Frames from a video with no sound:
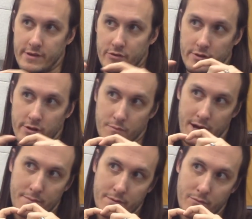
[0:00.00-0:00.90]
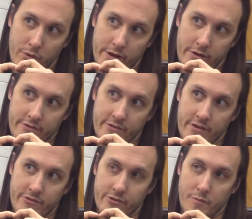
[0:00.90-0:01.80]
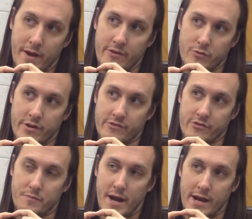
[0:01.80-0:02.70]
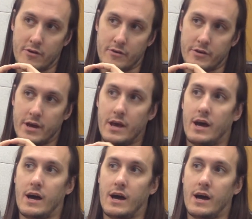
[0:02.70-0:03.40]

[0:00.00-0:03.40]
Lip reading: give you a little pop-up window that says your password has expired.